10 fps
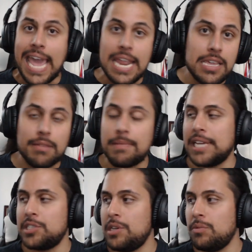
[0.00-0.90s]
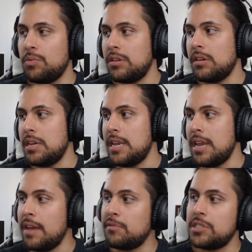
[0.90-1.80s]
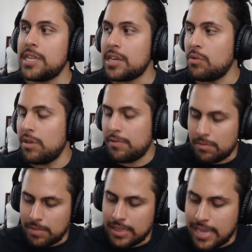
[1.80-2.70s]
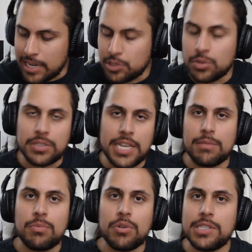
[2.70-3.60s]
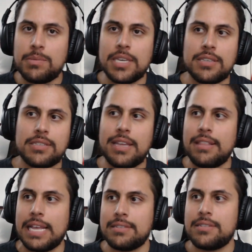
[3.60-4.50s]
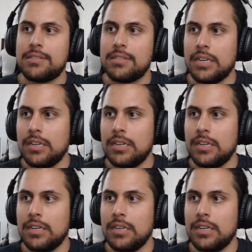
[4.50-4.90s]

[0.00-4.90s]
any capacity would never take away from like the actual data points because then that's,